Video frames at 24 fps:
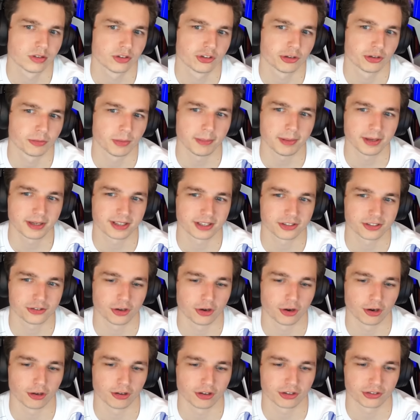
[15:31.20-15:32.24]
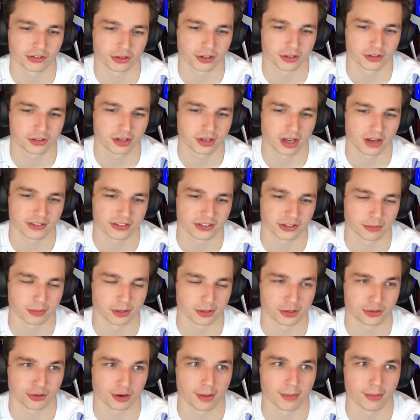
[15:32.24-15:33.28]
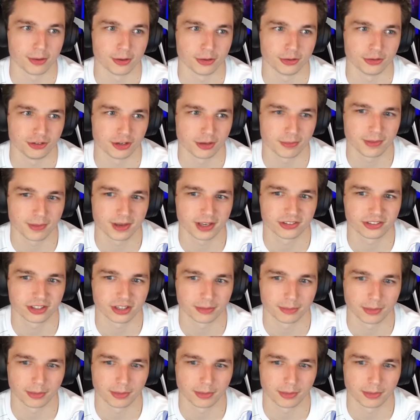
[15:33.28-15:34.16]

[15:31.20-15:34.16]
So maybe because Arlong started causing so much trouble, Jimbei sent him